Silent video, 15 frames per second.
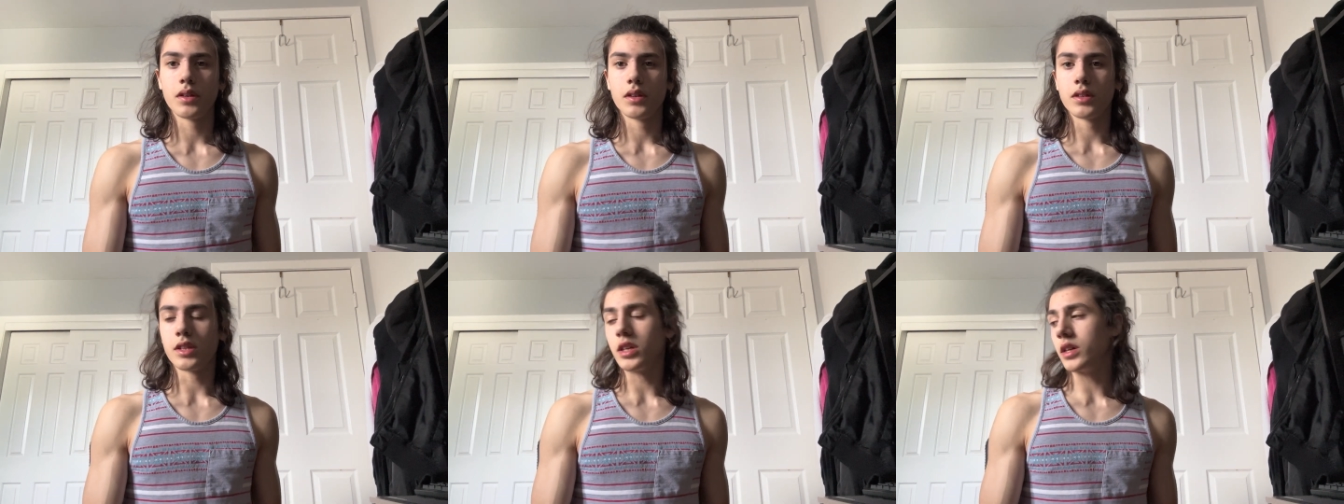
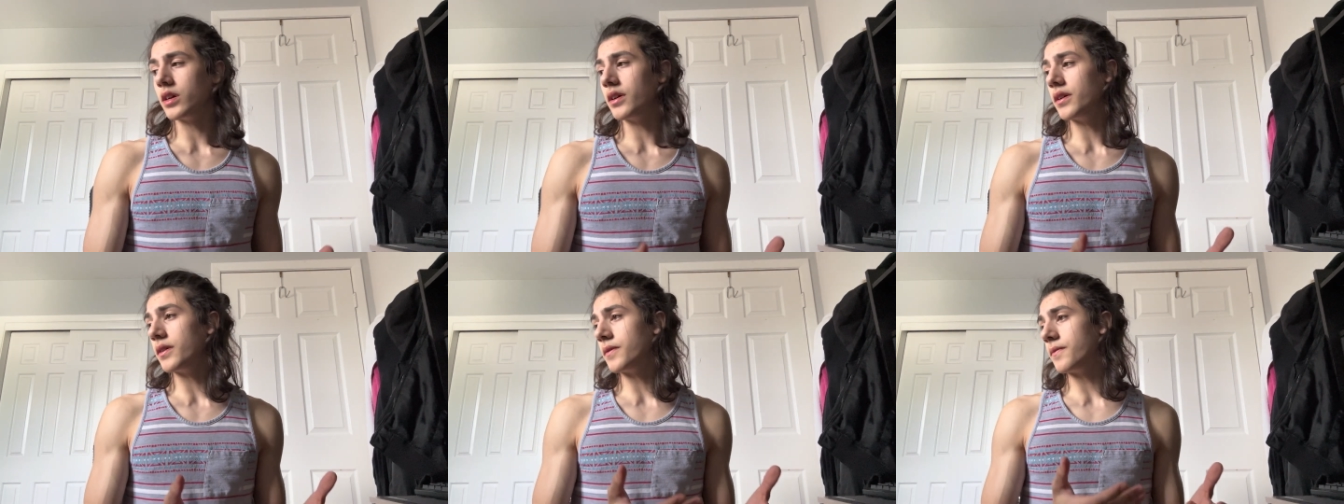
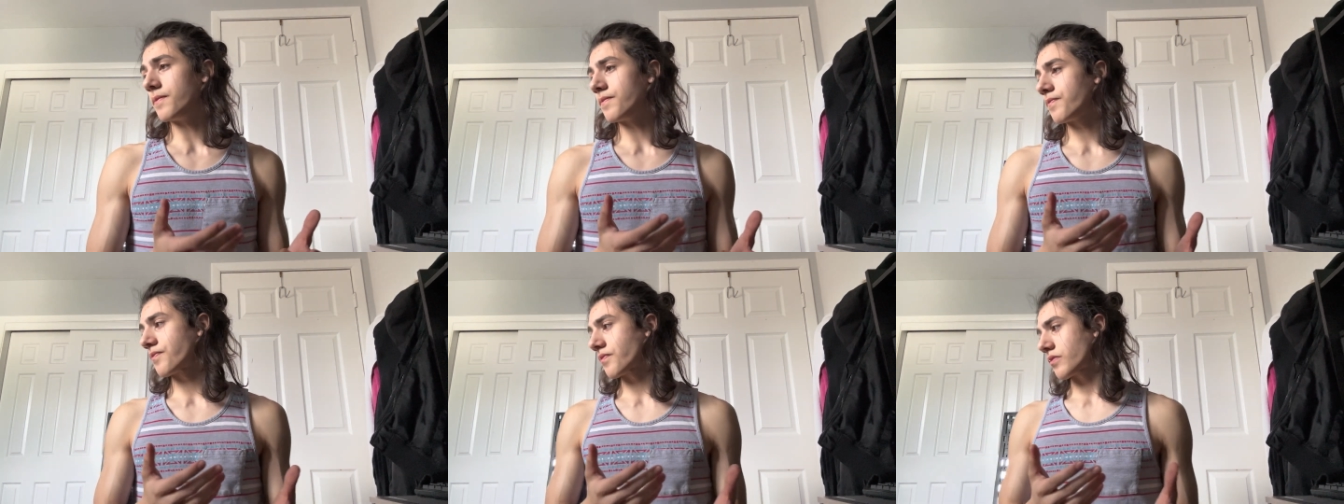to
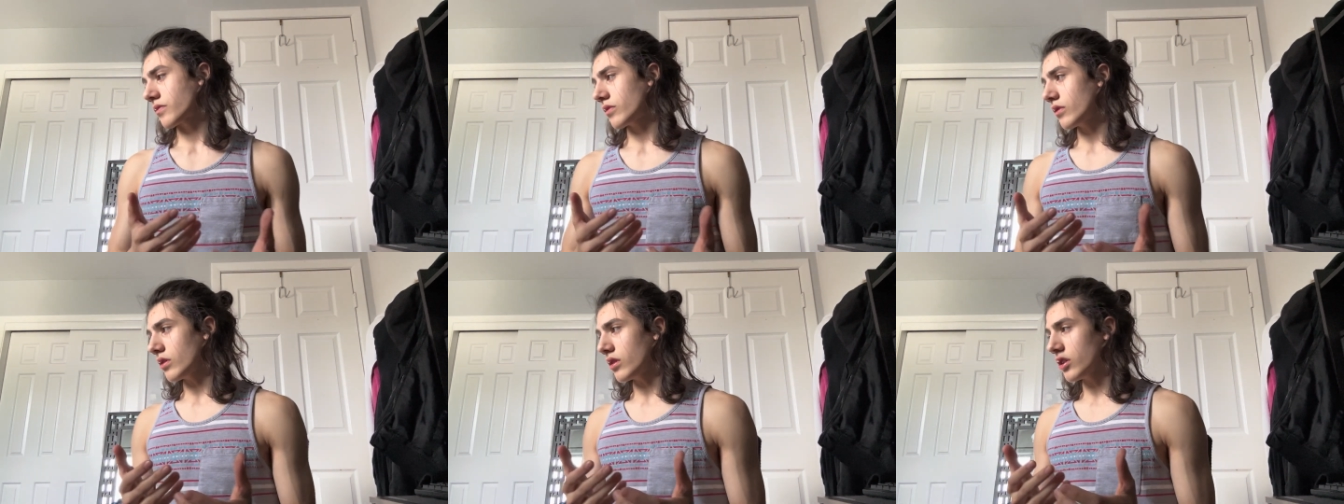
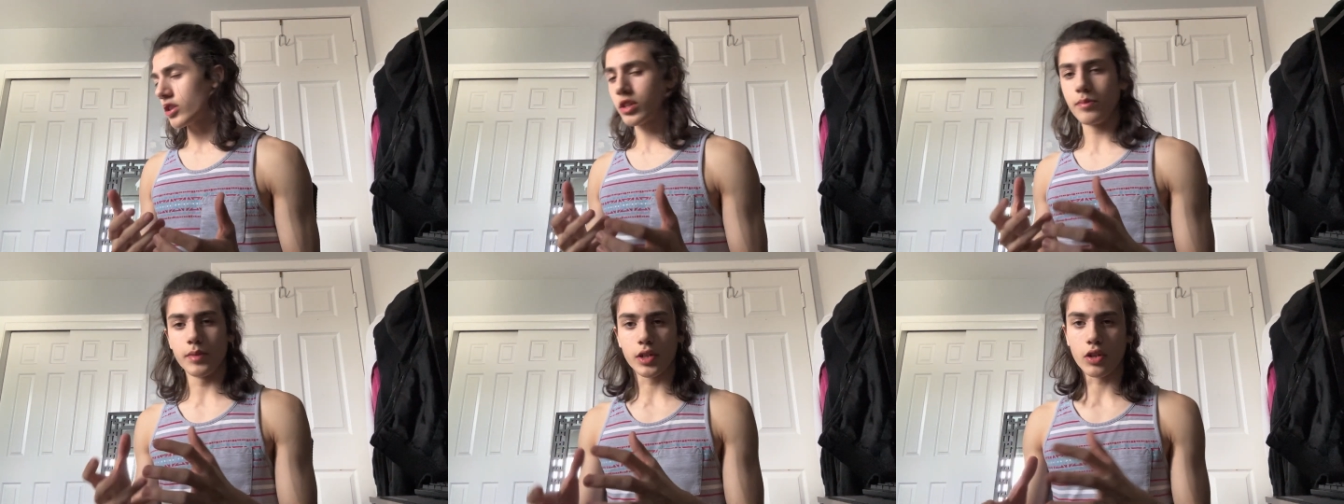
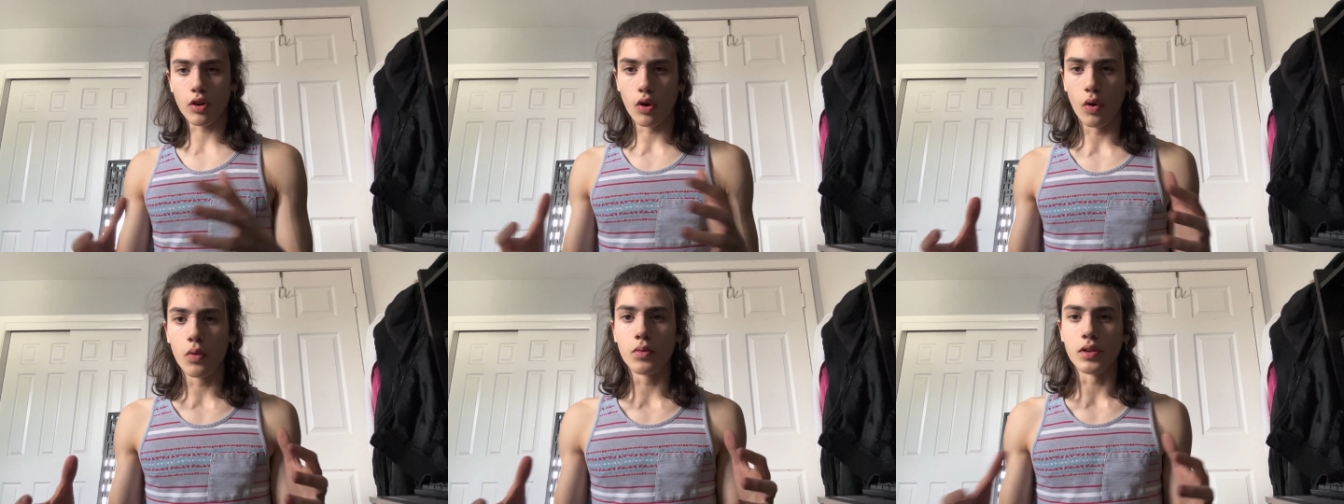to make your
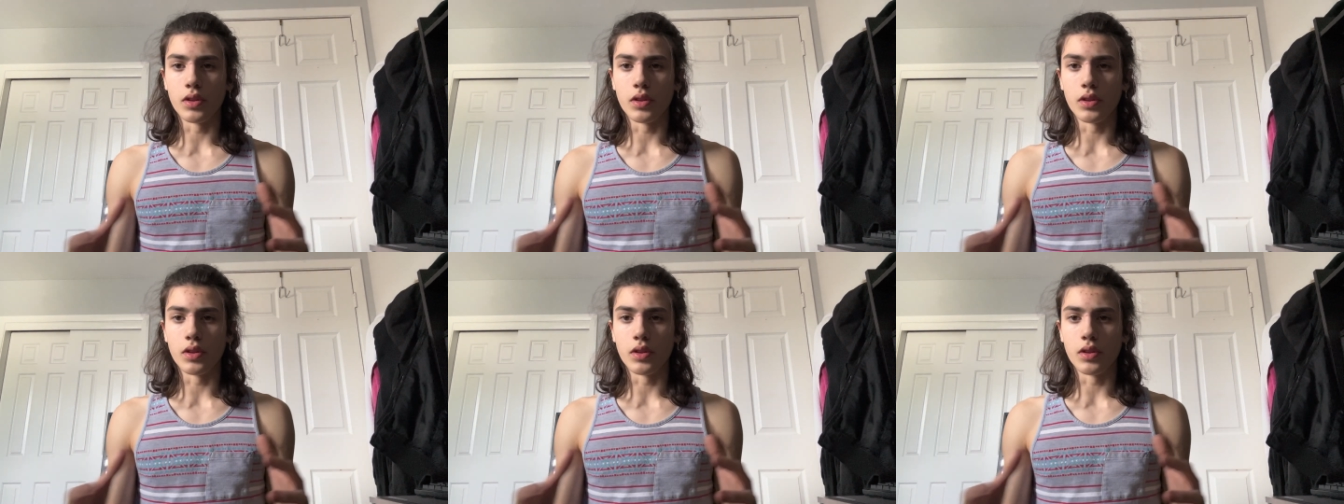own